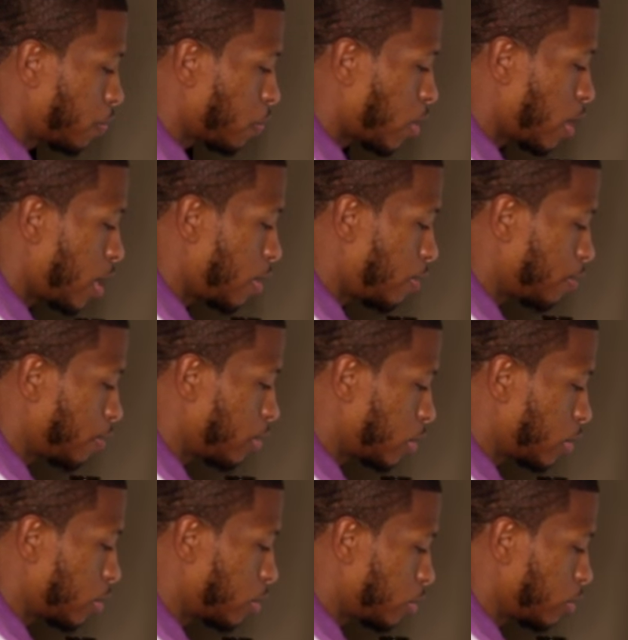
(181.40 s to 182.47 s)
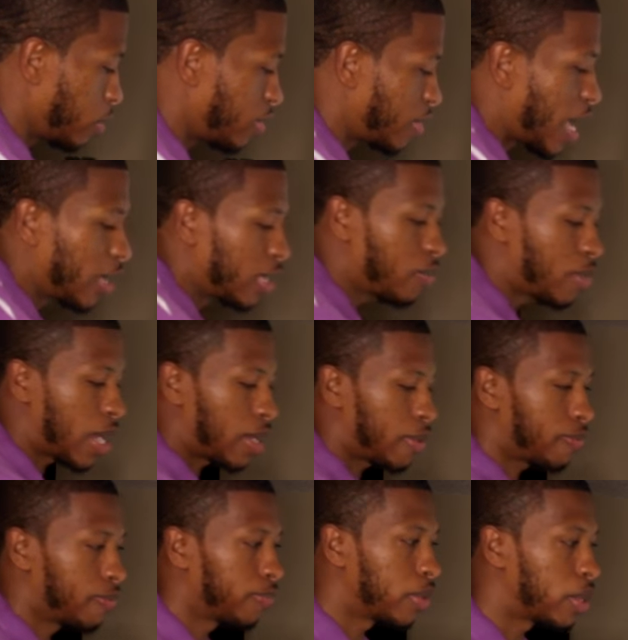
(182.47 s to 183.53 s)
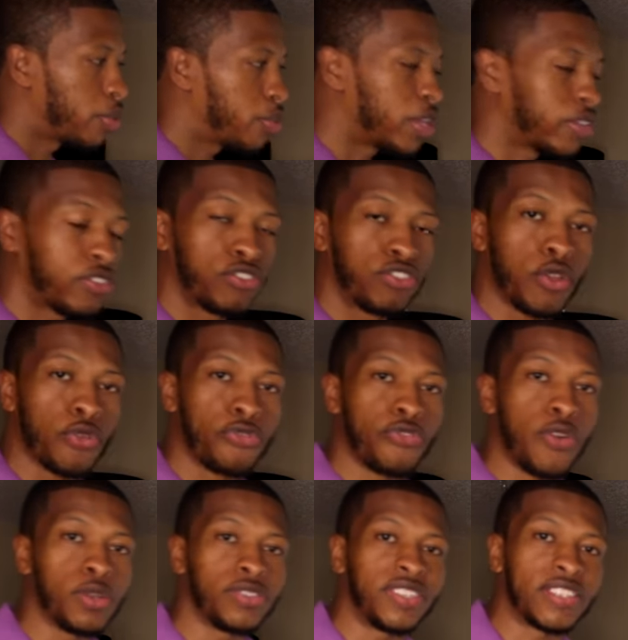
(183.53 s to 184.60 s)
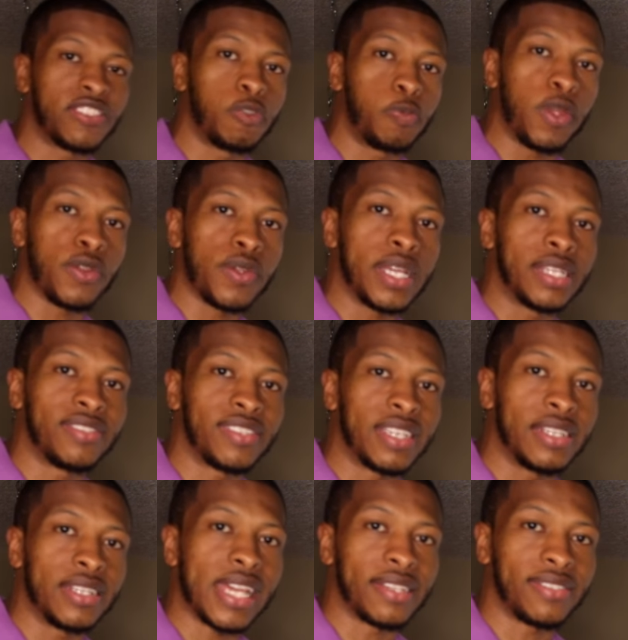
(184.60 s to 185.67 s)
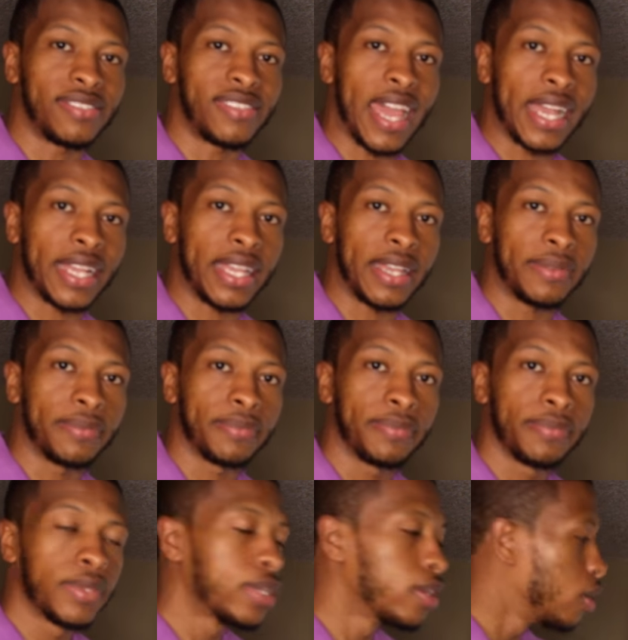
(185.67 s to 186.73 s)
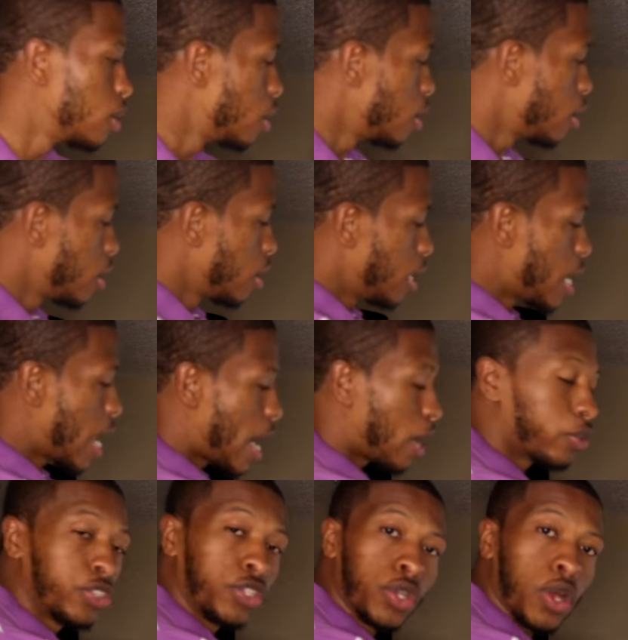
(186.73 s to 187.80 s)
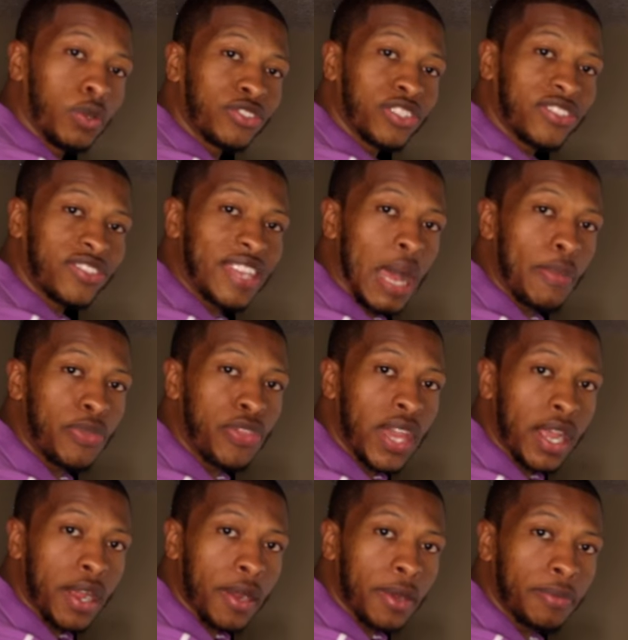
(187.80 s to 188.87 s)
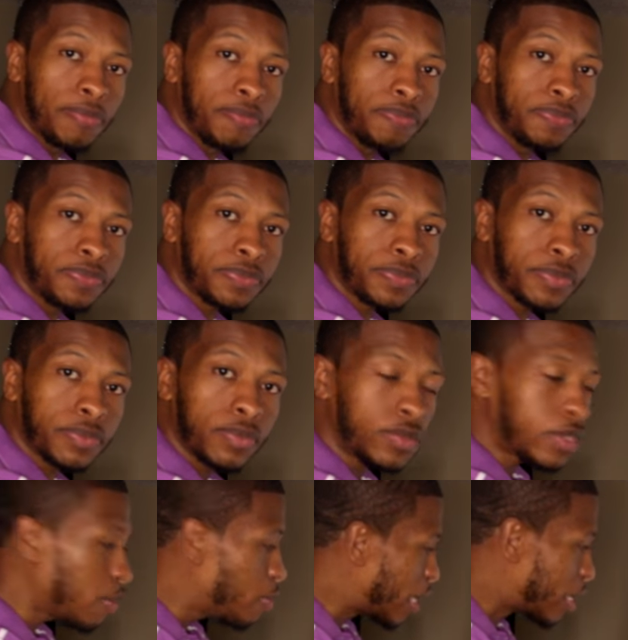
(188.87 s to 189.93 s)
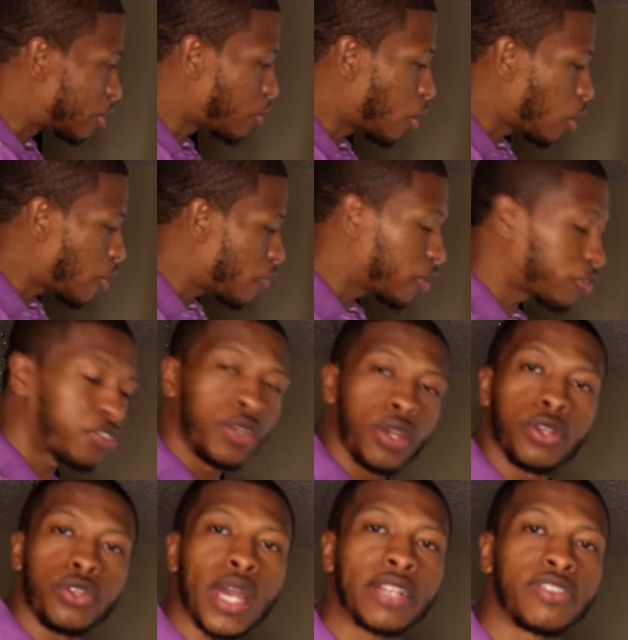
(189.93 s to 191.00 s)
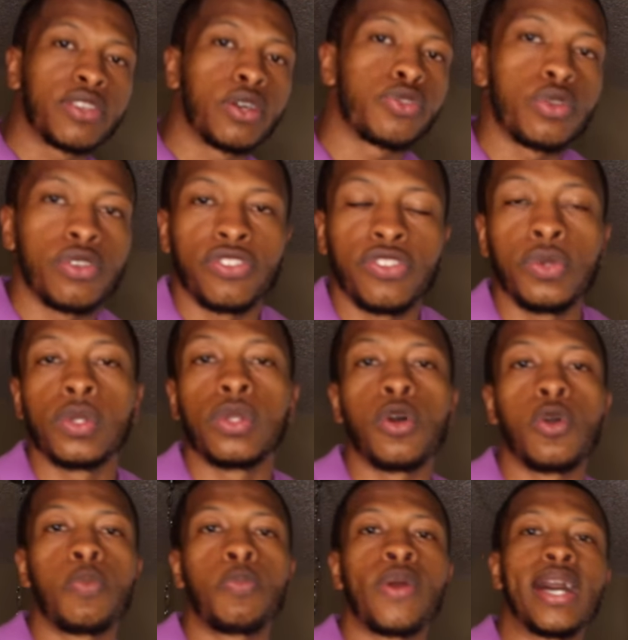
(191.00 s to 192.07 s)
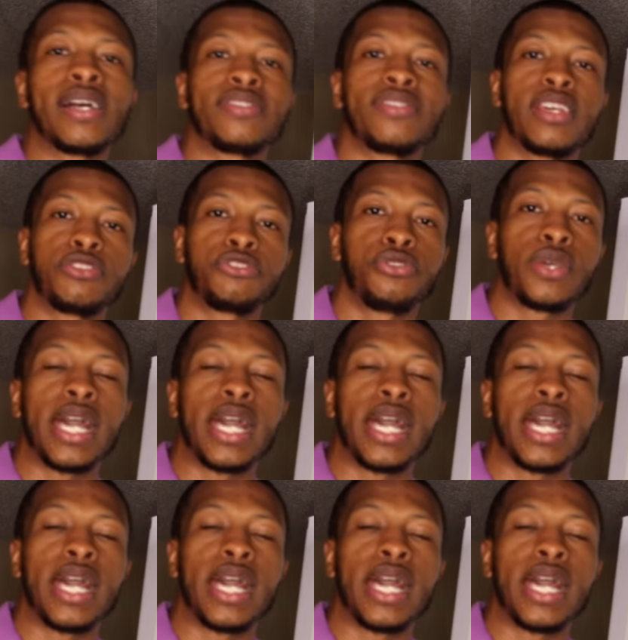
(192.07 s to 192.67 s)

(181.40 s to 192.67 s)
right? Sally Mae. This is your first experience in debt stacking. Now, you don't just stop there, because all of us, you know, you had to go through the student loan process, you